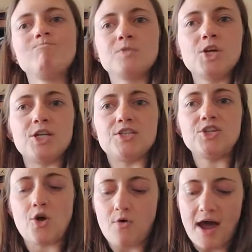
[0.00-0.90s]
Good.
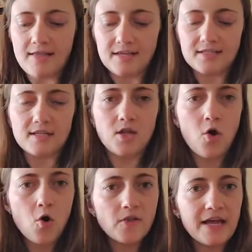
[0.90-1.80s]
So I like to
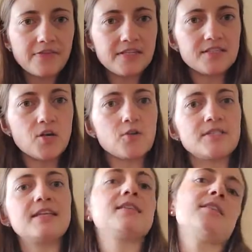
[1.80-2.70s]
hold out these notes
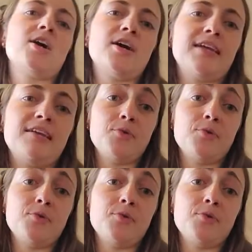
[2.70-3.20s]
nice and long.